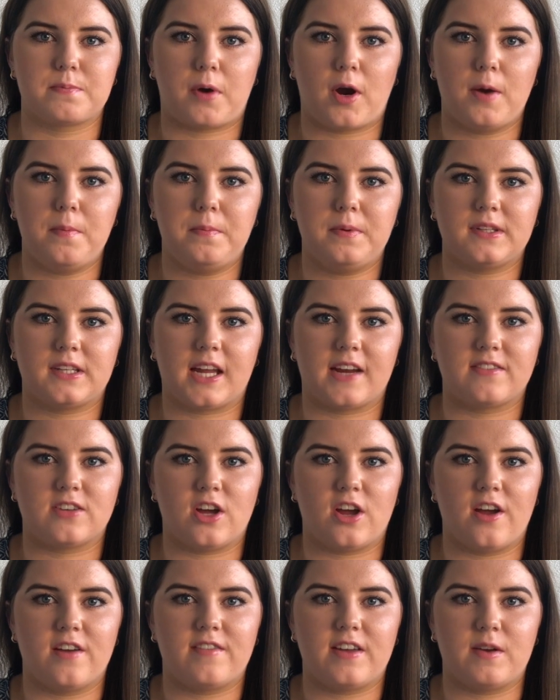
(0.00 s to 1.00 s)
Pope believed
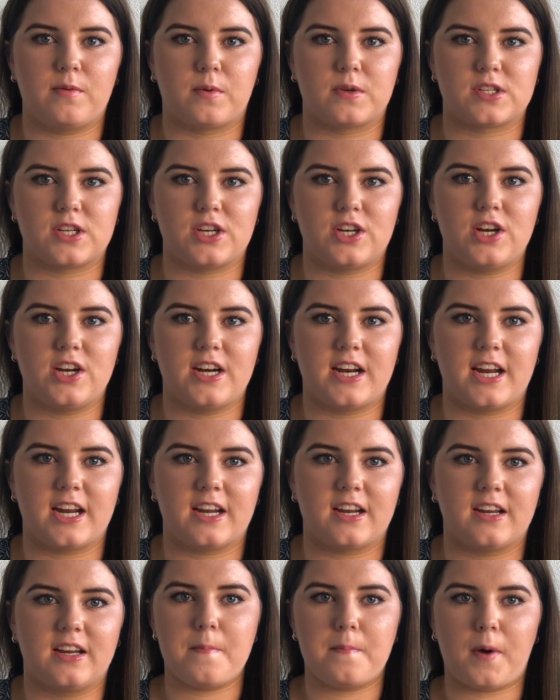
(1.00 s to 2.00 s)
Hervey was a
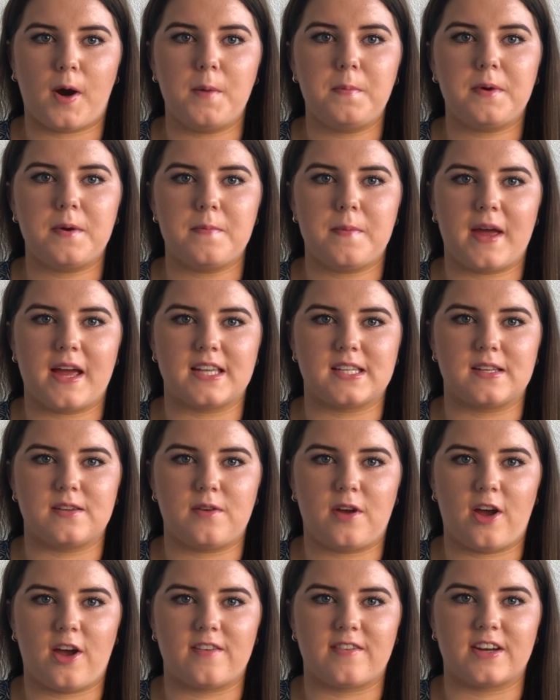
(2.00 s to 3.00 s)
eunuch. Pope compares
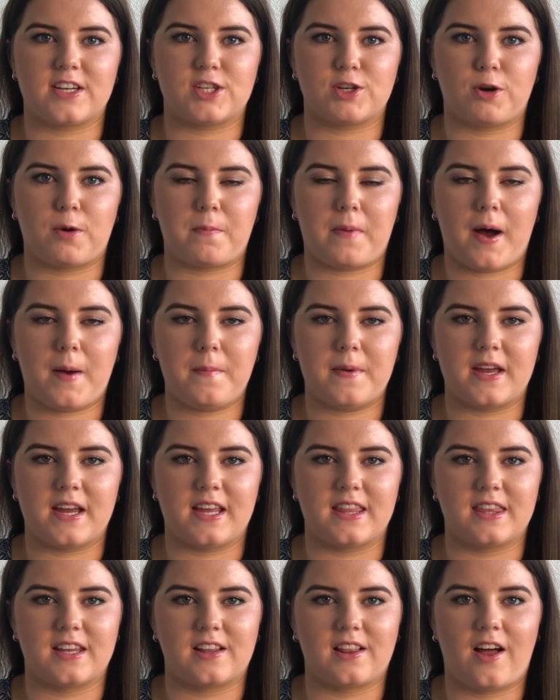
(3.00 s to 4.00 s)
Hervey to a puppet
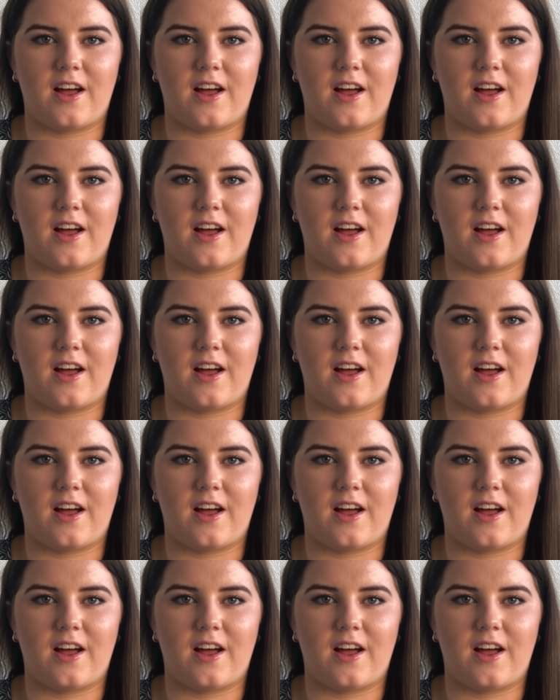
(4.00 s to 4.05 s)
in the